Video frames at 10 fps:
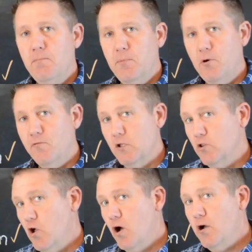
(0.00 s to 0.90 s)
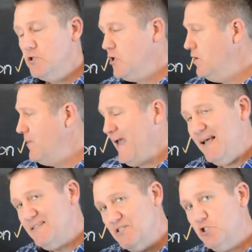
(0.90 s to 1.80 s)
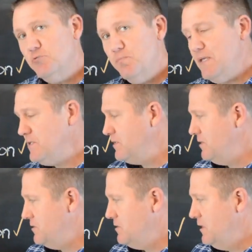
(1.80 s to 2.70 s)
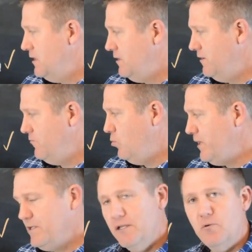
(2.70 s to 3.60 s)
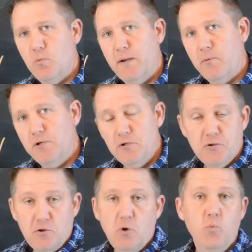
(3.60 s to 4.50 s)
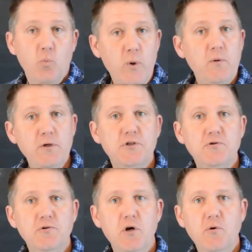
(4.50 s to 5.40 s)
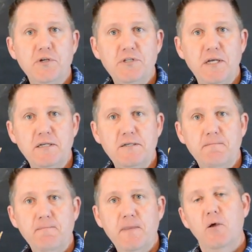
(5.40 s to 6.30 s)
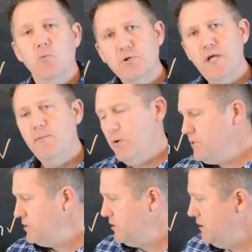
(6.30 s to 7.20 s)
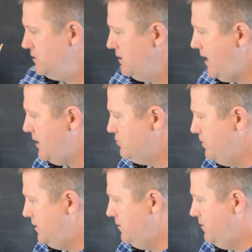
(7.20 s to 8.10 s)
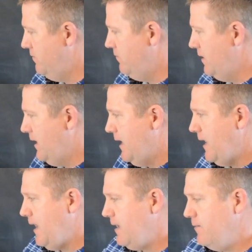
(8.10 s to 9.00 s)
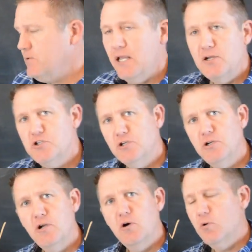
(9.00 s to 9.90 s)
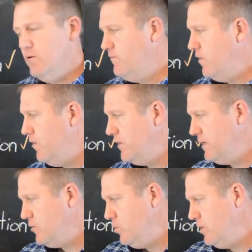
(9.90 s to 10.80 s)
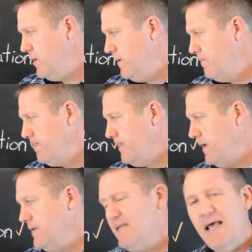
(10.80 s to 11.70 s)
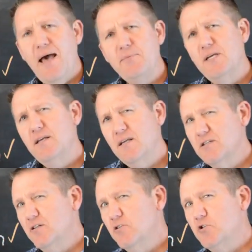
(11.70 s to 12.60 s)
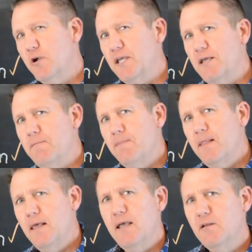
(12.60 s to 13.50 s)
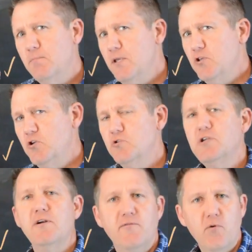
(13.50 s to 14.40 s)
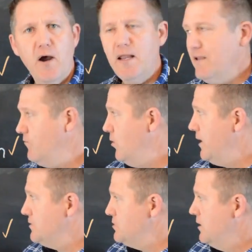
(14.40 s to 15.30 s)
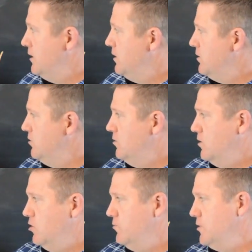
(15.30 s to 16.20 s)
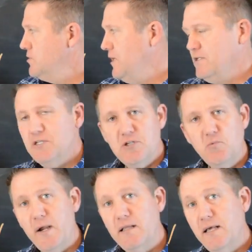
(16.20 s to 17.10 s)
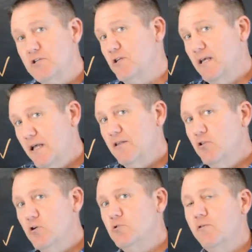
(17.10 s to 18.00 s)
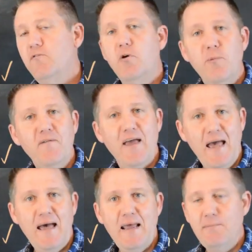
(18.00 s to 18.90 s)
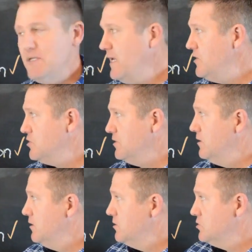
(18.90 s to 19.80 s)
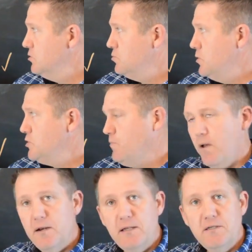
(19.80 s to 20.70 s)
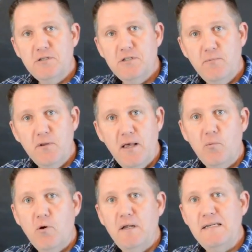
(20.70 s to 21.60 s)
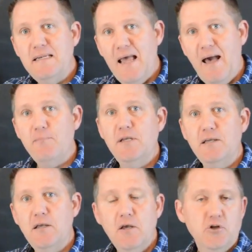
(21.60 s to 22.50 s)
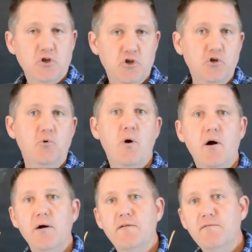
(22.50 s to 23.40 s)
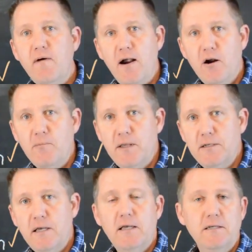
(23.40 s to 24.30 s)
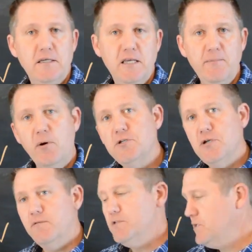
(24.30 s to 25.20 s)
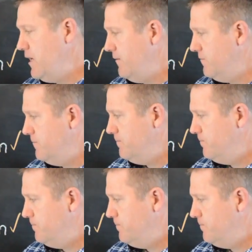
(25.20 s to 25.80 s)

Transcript: But over the long term, as a species, if we didn't reproduce, we would soon go extinct. Which kind of brings us to this last bit of adaptation or evolving. Now the word adapt is a little tricky. It can be used in a variety of ways. Homeostasis and regulation, those are a form of adaptation. So it's responding to stimuli. We're adapting to our environment to keep ourselves safe.